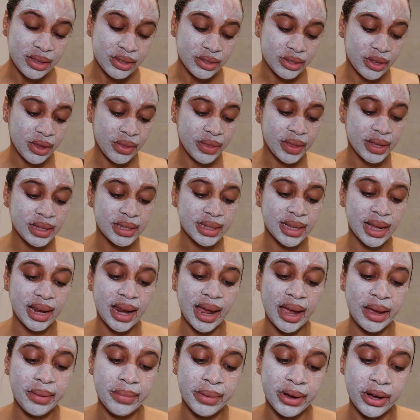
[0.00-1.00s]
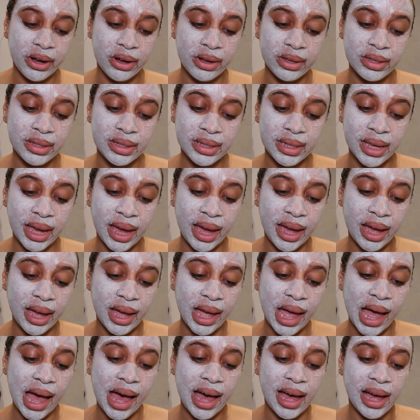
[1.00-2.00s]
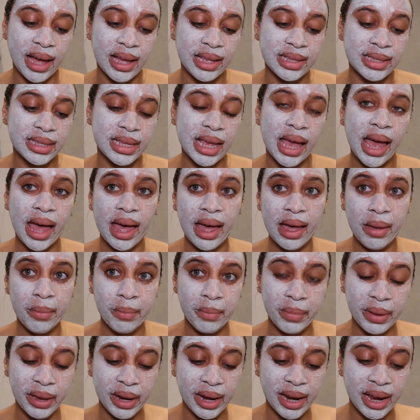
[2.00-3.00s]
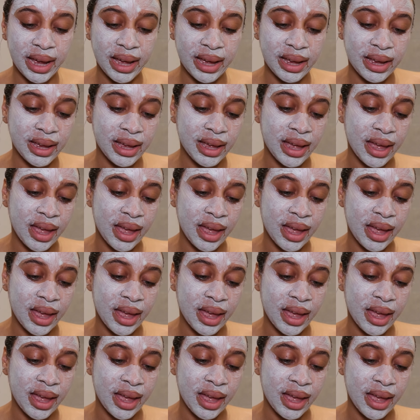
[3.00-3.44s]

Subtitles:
So this clay mask, it has hemp in it,